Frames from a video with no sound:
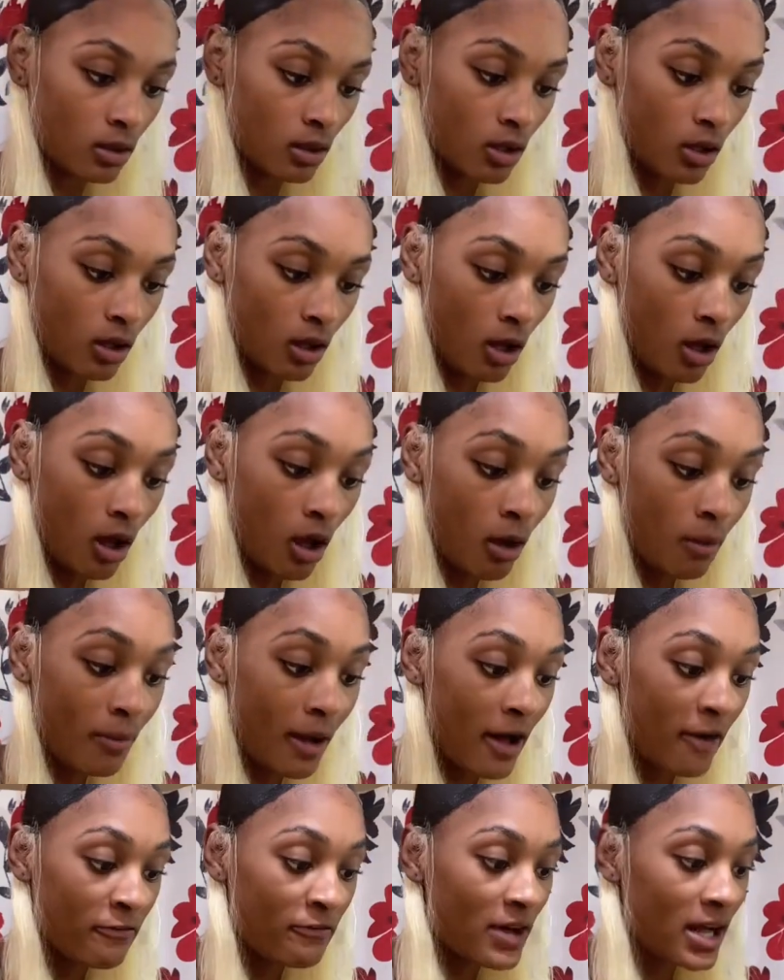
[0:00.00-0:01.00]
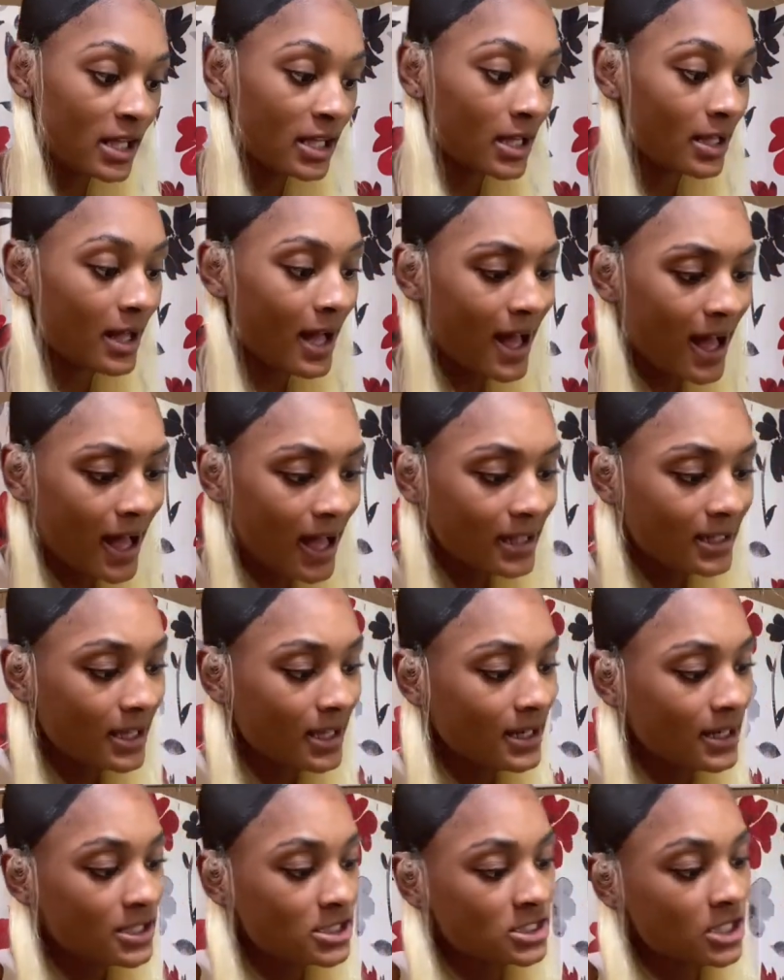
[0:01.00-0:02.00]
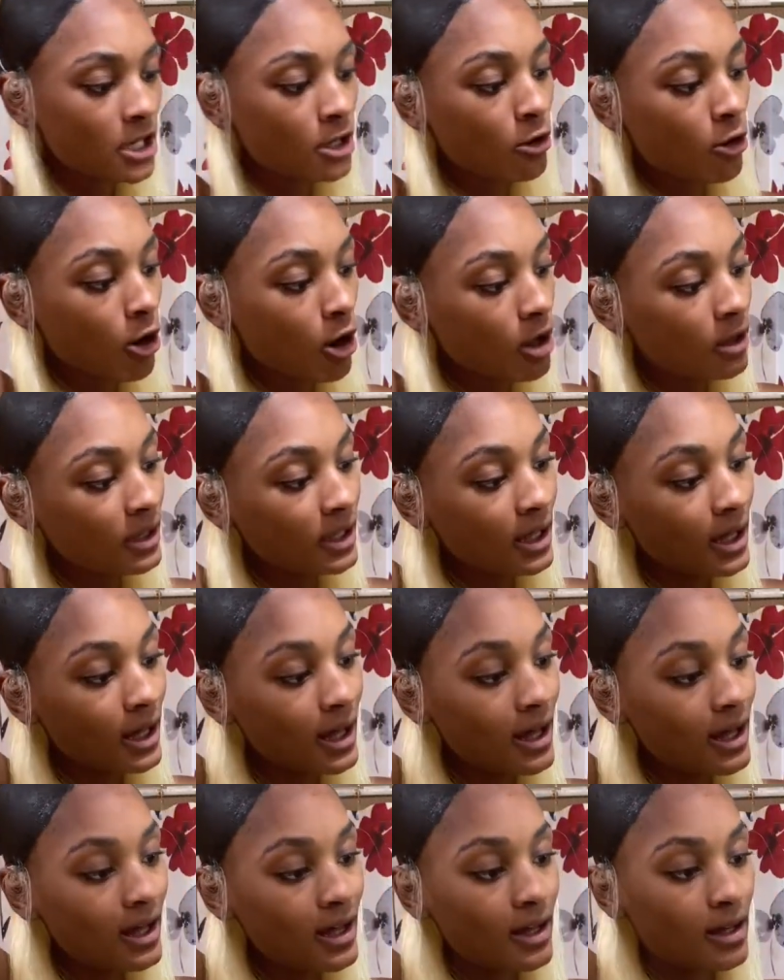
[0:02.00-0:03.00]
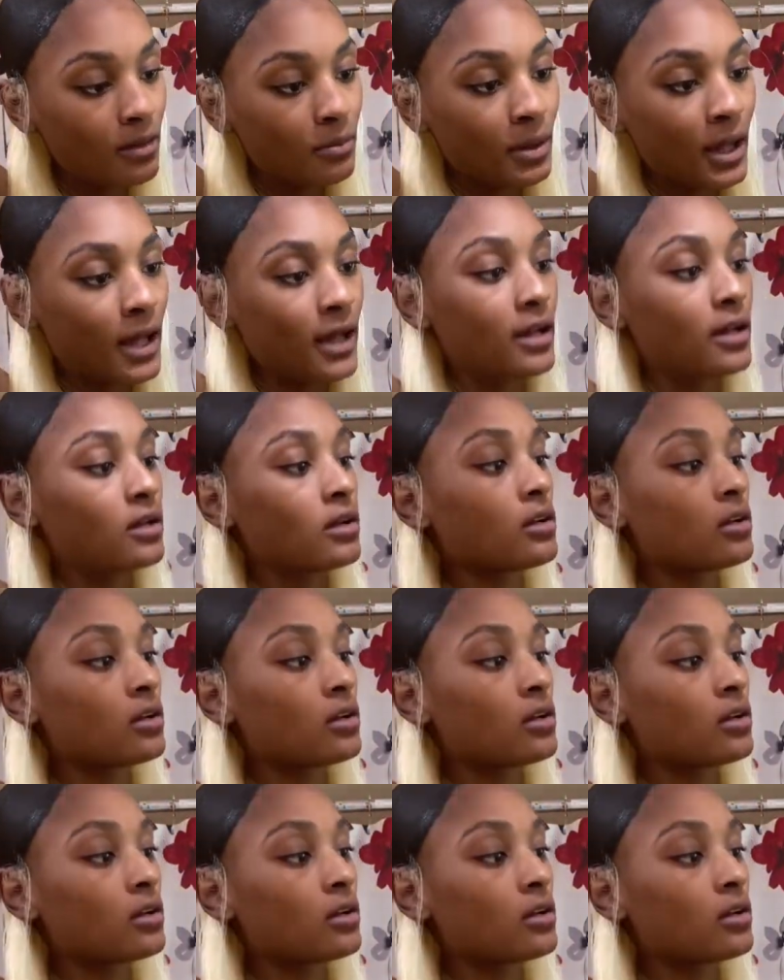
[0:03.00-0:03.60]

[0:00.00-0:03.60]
Oh my fucking God, then this shit curling up, like.